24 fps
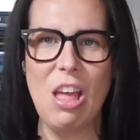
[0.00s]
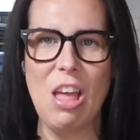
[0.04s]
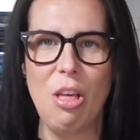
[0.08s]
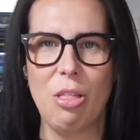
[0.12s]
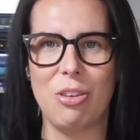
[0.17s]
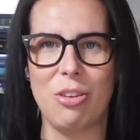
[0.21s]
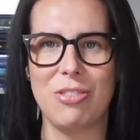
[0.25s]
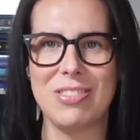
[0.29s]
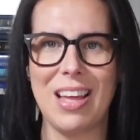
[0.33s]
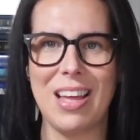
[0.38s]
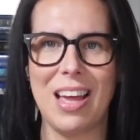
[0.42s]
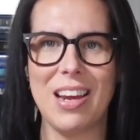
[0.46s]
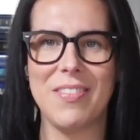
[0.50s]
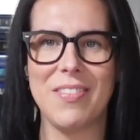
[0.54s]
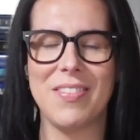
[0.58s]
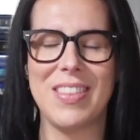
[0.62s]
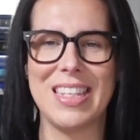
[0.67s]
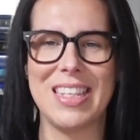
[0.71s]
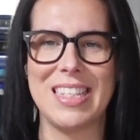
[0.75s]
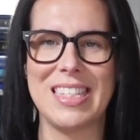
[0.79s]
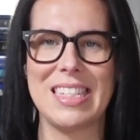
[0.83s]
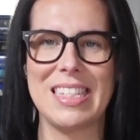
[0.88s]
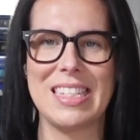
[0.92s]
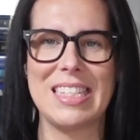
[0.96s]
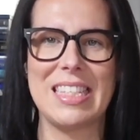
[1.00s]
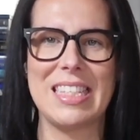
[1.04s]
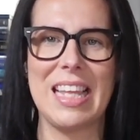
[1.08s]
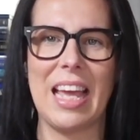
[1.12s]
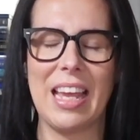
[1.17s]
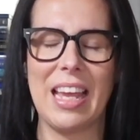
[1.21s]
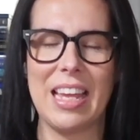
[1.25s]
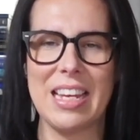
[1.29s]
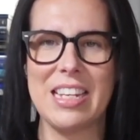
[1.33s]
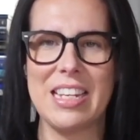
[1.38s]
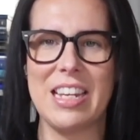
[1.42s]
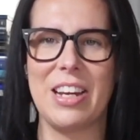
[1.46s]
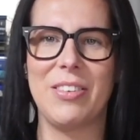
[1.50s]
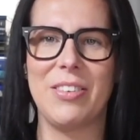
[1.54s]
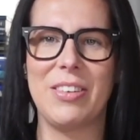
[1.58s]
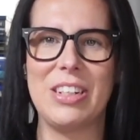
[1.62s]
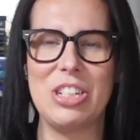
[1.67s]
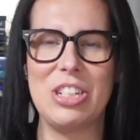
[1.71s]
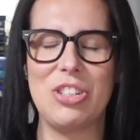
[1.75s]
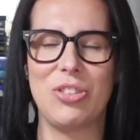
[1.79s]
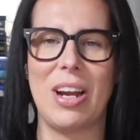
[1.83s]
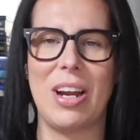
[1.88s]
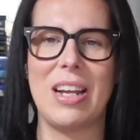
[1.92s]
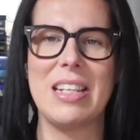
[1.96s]
there's kind of this secondary
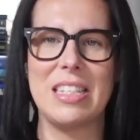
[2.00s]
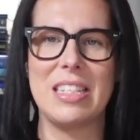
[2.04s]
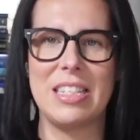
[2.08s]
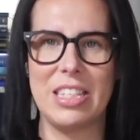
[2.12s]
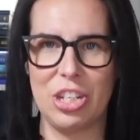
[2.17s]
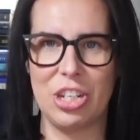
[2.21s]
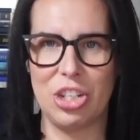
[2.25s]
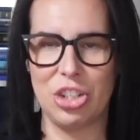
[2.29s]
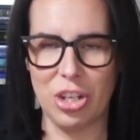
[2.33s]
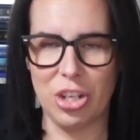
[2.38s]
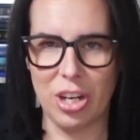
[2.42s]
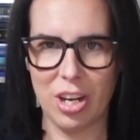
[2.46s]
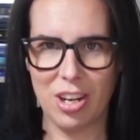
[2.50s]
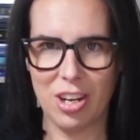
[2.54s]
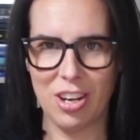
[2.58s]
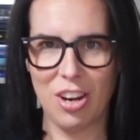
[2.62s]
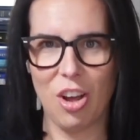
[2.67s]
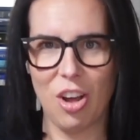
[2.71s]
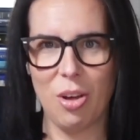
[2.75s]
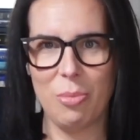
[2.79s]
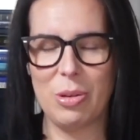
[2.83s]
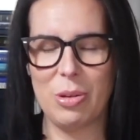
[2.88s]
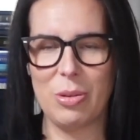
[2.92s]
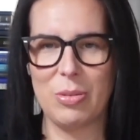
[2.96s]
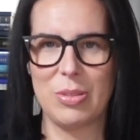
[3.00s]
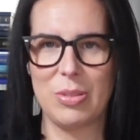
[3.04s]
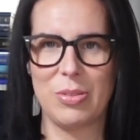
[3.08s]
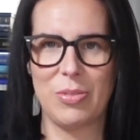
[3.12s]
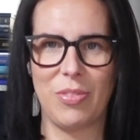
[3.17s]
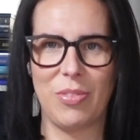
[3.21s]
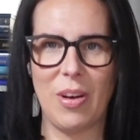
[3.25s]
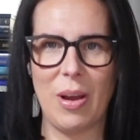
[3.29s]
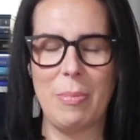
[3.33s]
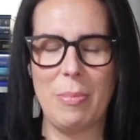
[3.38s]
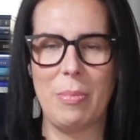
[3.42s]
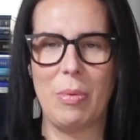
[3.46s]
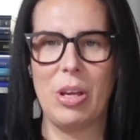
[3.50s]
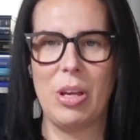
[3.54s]
transition almost from,